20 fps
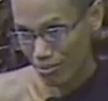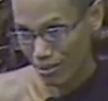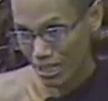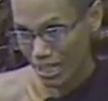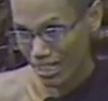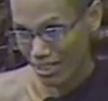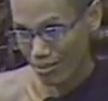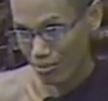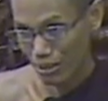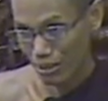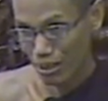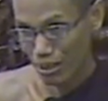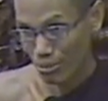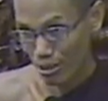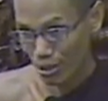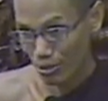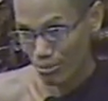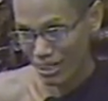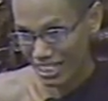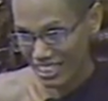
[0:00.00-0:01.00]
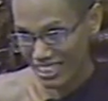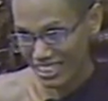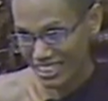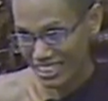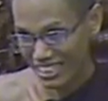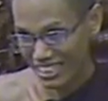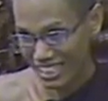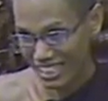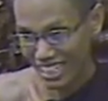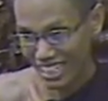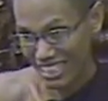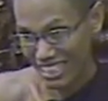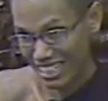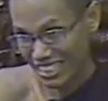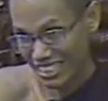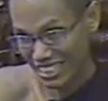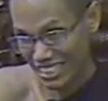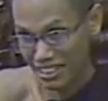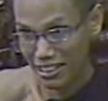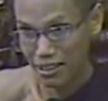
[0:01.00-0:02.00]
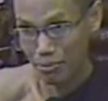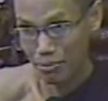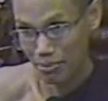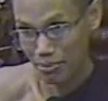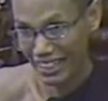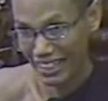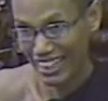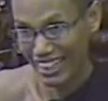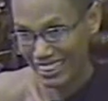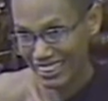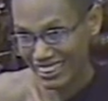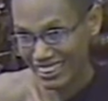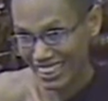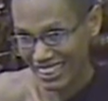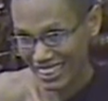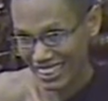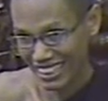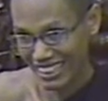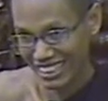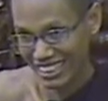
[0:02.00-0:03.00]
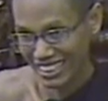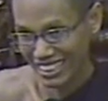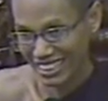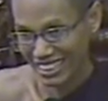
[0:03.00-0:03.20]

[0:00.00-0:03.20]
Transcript: my, my property. I hate him like that.